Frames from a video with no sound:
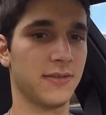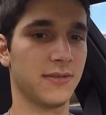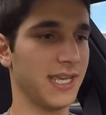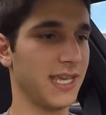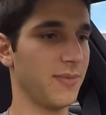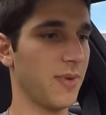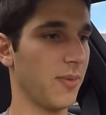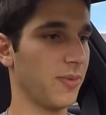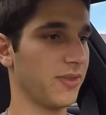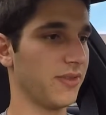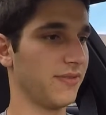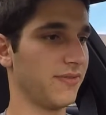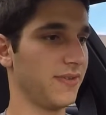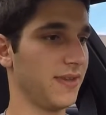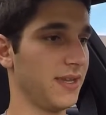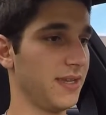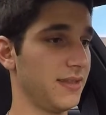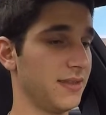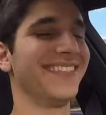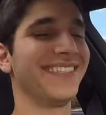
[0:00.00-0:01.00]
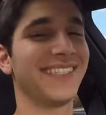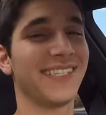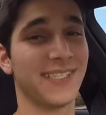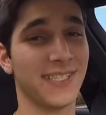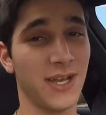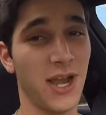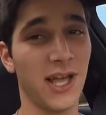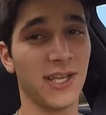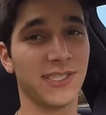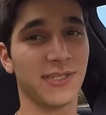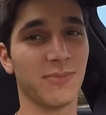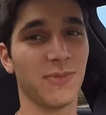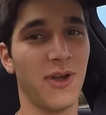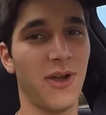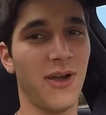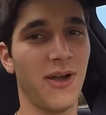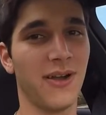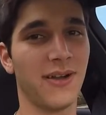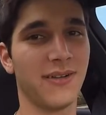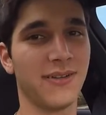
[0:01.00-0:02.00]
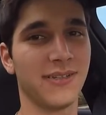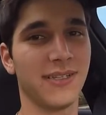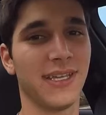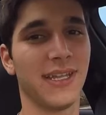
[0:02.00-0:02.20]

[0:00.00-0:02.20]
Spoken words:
Keep up with the feed. This is an awesome car,